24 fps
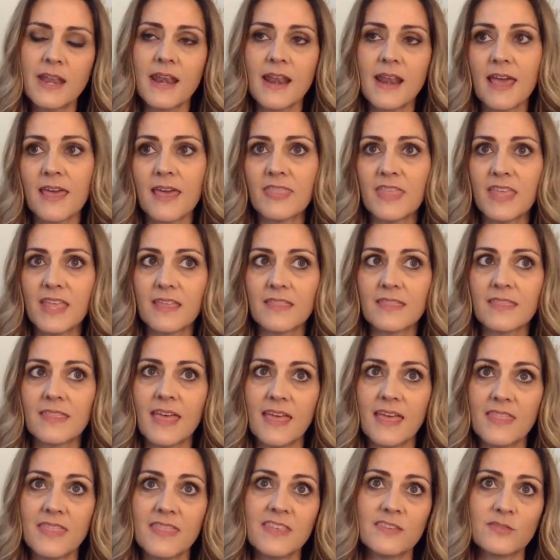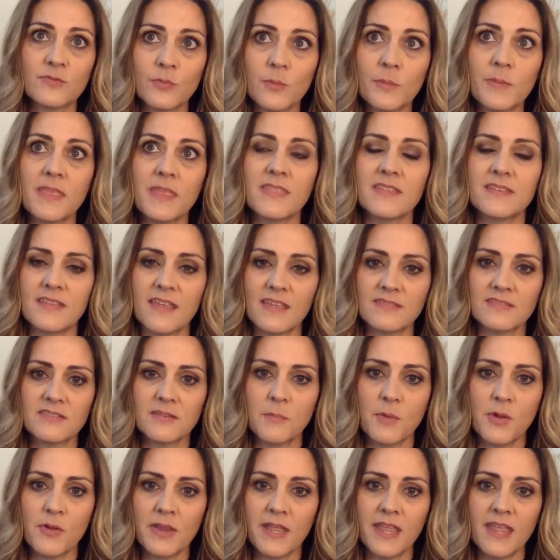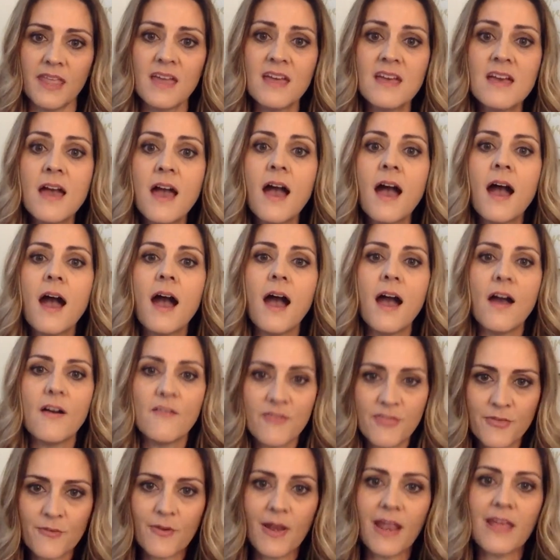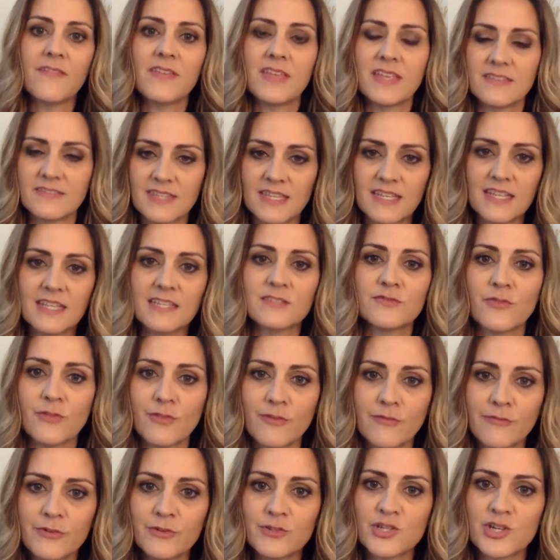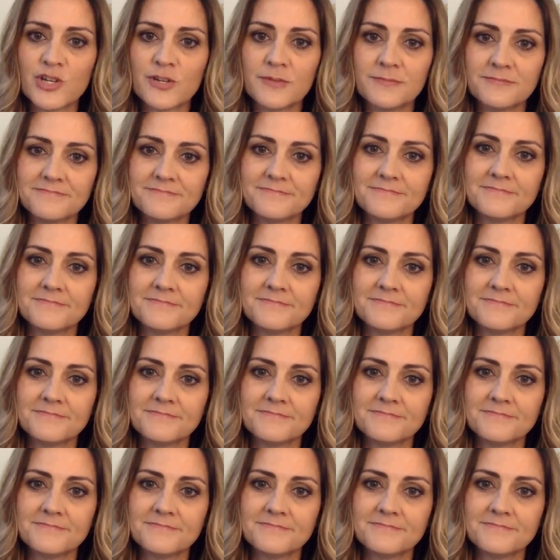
And I think that this will be the testimony of thriving cities for the future.